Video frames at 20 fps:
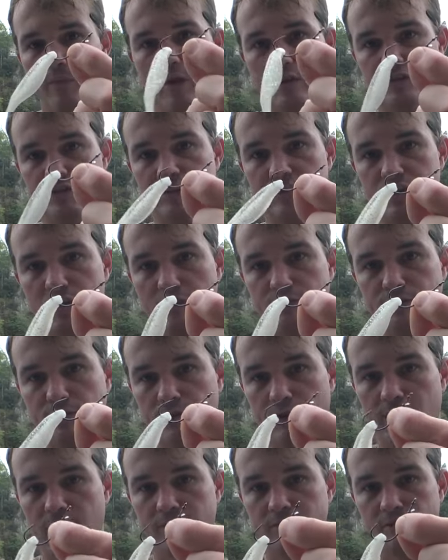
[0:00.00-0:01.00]
is just nose
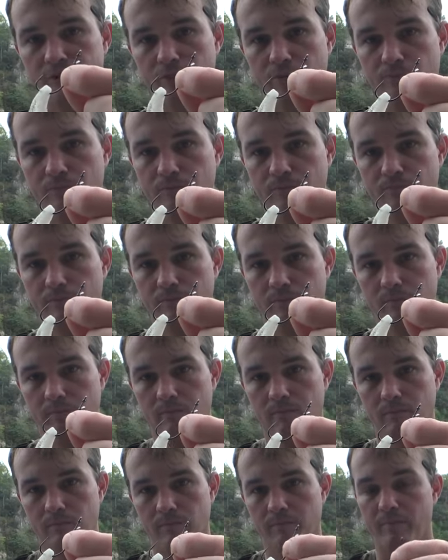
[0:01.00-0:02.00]
hooking it too.
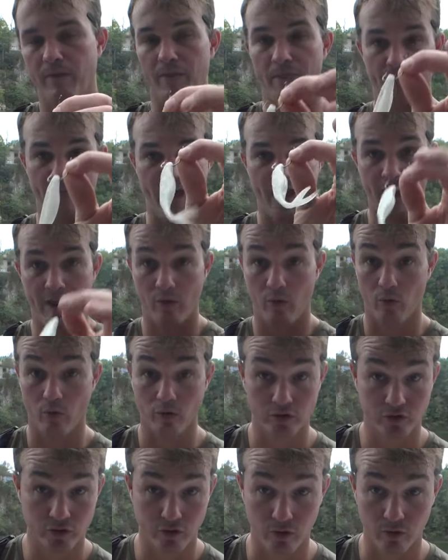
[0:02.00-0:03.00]
But that
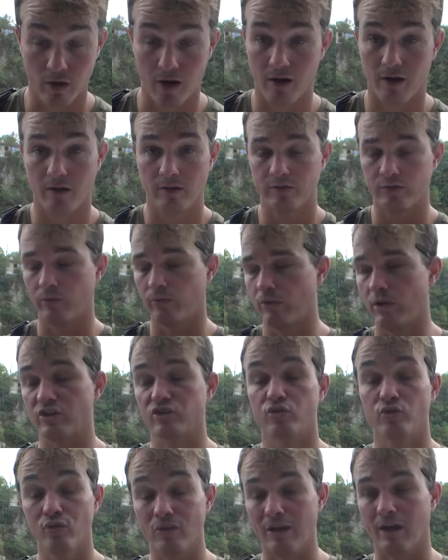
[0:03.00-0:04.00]
or a screw lock, screw, a
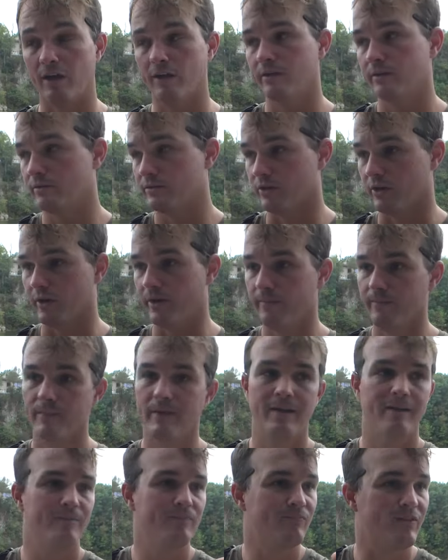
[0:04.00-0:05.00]
screw lock, sorry.
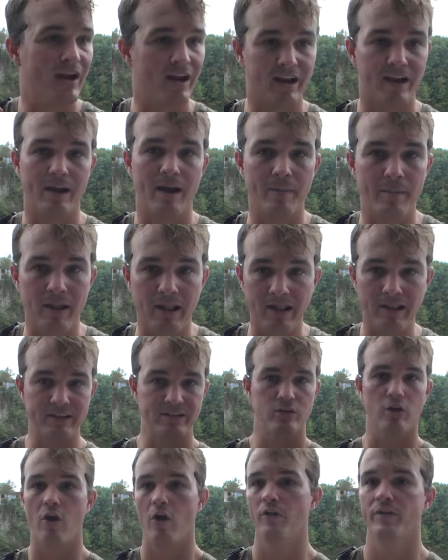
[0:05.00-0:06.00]
And again, I'm gonna
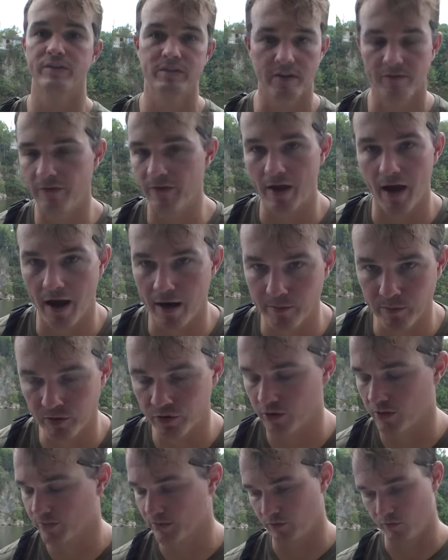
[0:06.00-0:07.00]
list all this stuff in the item
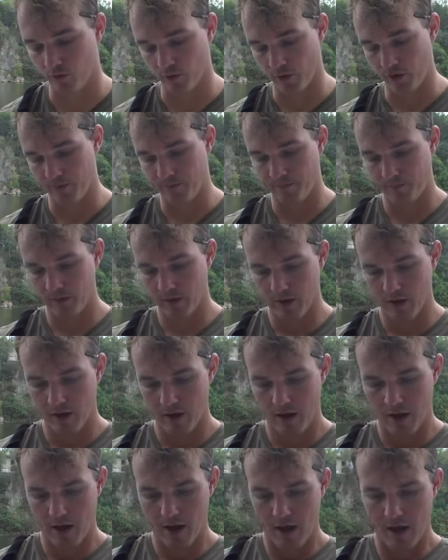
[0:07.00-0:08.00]
description for you.
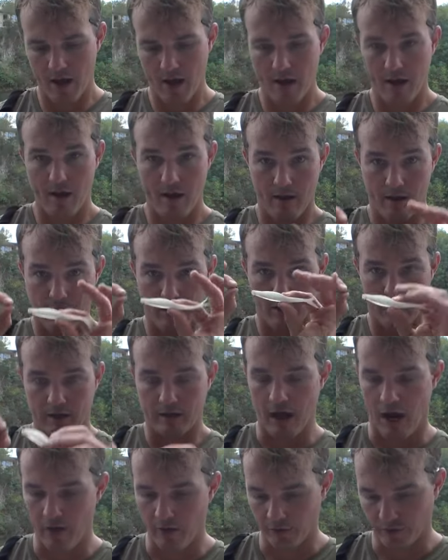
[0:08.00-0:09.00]

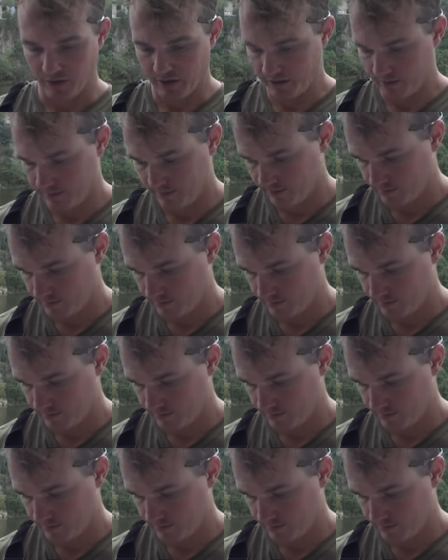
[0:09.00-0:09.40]
Colors,